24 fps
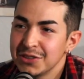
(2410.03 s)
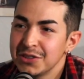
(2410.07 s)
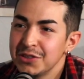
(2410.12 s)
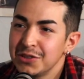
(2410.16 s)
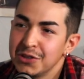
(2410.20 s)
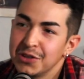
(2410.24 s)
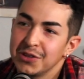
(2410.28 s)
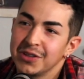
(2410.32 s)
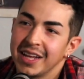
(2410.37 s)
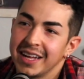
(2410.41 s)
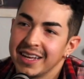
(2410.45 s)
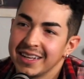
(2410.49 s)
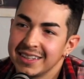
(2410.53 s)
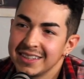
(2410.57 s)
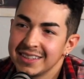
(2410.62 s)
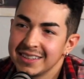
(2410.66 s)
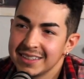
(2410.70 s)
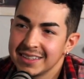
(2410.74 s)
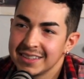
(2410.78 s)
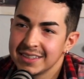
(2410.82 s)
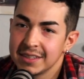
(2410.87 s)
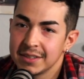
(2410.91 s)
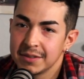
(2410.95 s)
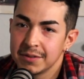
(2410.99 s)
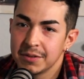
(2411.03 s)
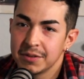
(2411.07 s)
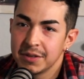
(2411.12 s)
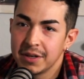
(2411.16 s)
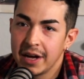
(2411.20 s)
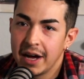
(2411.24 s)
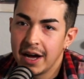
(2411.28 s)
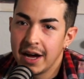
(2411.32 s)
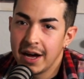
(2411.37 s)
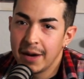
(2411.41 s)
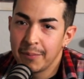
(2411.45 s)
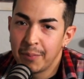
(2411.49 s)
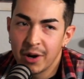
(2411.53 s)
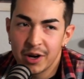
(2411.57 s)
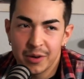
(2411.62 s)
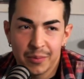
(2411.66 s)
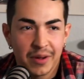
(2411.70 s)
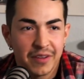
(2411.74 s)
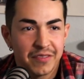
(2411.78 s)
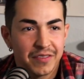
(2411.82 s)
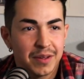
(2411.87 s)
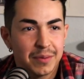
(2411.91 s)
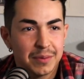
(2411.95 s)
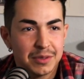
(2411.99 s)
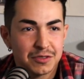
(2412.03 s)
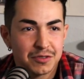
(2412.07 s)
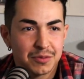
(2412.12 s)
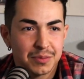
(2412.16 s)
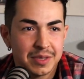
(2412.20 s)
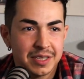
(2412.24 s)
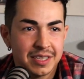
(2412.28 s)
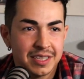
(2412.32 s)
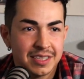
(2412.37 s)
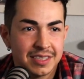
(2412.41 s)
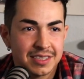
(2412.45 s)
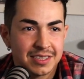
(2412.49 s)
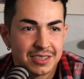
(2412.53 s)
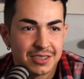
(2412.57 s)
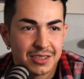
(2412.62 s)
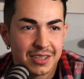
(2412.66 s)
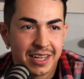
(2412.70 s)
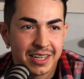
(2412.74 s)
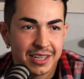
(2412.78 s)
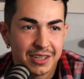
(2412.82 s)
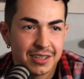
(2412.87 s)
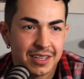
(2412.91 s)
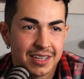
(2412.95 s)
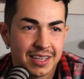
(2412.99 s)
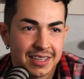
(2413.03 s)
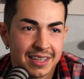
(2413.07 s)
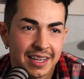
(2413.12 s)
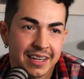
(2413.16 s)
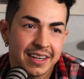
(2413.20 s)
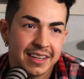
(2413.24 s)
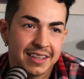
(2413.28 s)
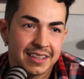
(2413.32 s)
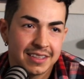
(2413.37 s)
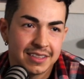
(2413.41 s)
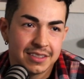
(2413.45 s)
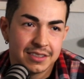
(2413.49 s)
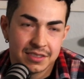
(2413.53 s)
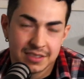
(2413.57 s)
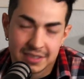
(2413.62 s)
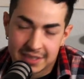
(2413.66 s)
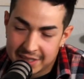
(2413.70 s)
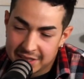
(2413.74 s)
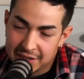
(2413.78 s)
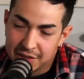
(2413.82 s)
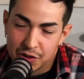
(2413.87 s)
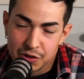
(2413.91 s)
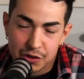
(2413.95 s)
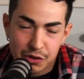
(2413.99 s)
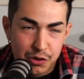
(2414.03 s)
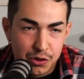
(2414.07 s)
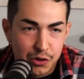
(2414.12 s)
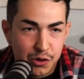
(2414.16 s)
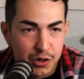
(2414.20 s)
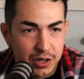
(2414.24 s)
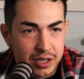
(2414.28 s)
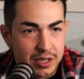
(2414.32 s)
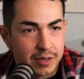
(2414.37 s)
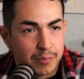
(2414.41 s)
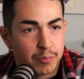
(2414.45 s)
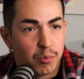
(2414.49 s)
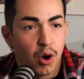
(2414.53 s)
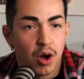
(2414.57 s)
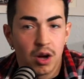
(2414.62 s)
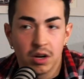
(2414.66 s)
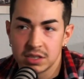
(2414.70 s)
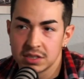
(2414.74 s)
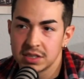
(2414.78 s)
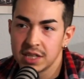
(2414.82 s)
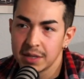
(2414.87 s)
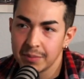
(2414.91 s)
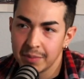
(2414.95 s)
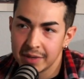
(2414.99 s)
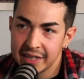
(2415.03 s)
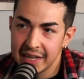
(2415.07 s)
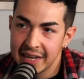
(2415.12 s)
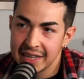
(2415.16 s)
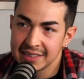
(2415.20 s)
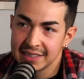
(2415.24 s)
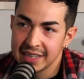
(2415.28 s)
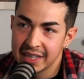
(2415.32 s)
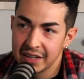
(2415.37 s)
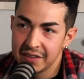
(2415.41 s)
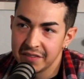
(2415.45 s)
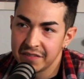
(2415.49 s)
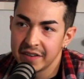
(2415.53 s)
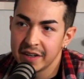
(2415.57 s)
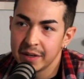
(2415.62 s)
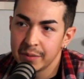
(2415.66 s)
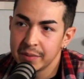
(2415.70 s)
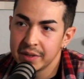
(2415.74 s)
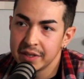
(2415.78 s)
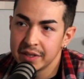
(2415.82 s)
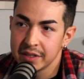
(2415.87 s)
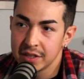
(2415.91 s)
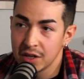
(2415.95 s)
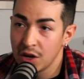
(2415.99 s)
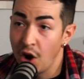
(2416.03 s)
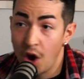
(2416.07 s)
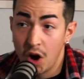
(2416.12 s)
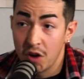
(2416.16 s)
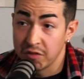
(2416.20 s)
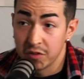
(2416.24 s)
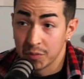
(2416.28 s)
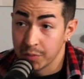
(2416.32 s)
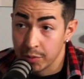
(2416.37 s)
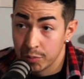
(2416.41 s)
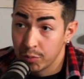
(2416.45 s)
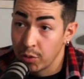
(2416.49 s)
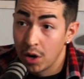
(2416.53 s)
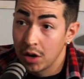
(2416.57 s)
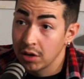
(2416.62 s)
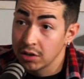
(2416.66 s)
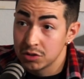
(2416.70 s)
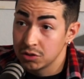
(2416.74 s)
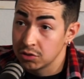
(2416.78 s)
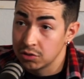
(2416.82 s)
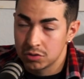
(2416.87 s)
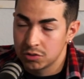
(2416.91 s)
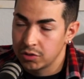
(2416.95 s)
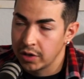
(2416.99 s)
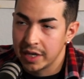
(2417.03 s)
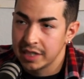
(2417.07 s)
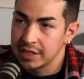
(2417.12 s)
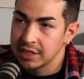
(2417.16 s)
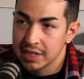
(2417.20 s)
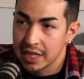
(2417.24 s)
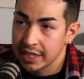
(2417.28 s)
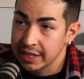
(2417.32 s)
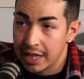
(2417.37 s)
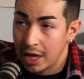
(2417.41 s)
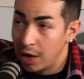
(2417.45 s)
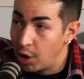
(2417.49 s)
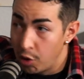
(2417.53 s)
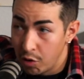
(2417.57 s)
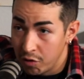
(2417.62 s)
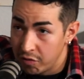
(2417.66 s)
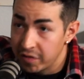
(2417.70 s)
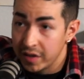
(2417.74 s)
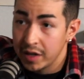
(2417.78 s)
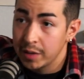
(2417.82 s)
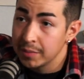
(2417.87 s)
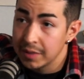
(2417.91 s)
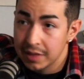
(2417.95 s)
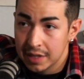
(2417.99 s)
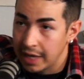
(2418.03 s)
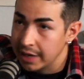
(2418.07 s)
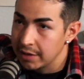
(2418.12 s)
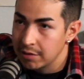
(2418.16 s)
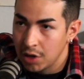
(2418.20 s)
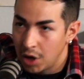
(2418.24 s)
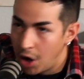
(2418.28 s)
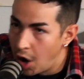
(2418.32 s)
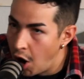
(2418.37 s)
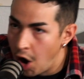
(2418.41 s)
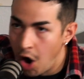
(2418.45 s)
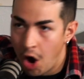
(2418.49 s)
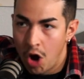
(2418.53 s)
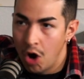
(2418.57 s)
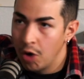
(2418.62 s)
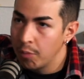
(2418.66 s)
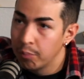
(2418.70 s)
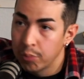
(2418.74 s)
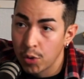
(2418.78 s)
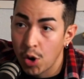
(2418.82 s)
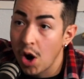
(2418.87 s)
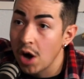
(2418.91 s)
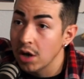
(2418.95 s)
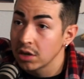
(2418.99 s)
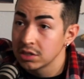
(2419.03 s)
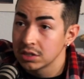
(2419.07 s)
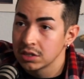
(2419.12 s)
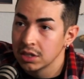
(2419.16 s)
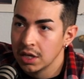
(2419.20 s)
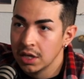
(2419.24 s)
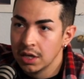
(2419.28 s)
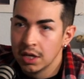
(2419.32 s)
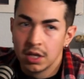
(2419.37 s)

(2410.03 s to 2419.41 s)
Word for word: you know, like a part of my family's from the east, so like a lot of the, or like, you know, New York, the Bronx, like my dad's side of the family, they're all from the Bronx. It's crazy, mm-hmm. like that whole family, like all Bronx.